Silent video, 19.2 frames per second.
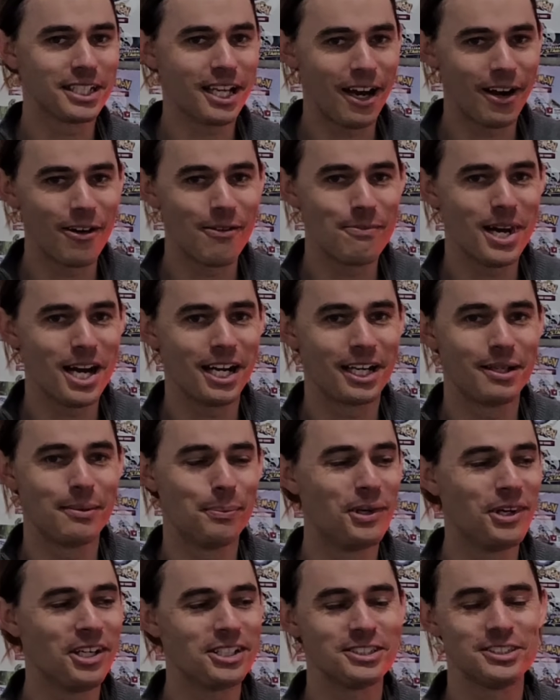current market
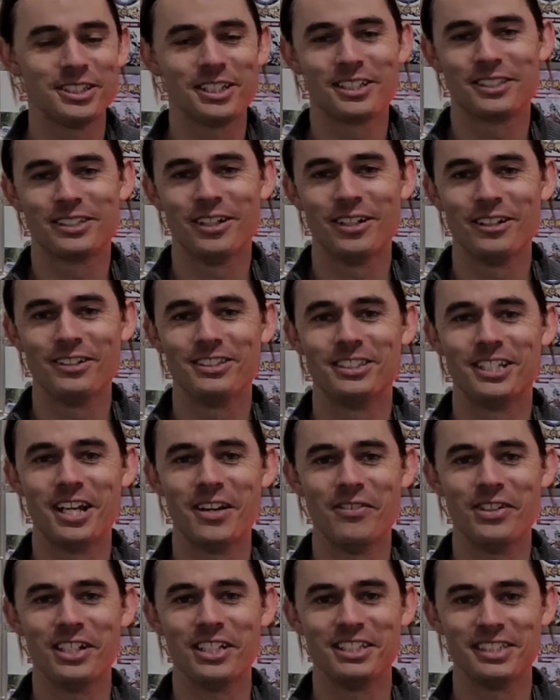price
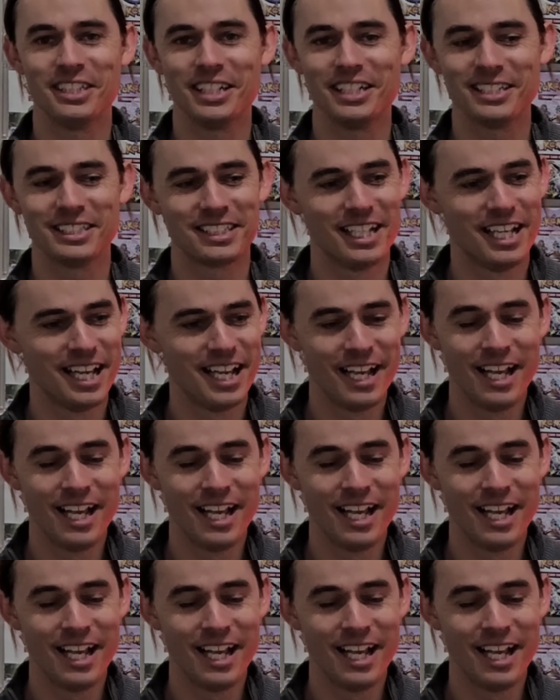$6.76.